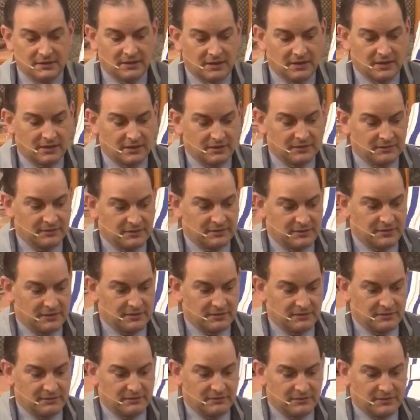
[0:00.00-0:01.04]
uh,
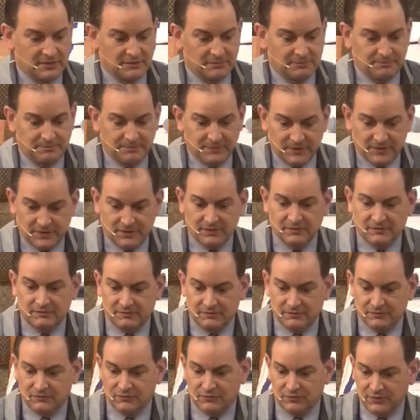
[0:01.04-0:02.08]
the, the, the
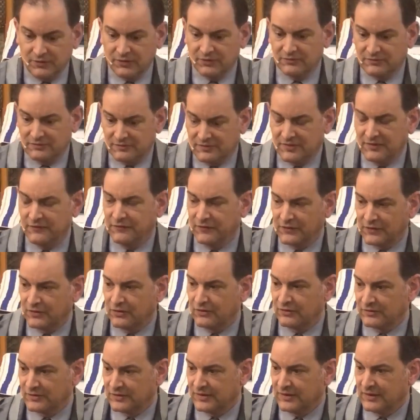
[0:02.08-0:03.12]
real
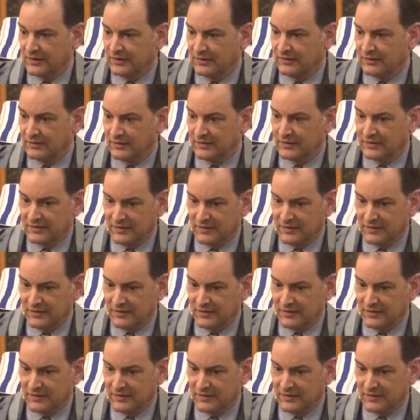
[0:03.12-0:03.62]
difficulty,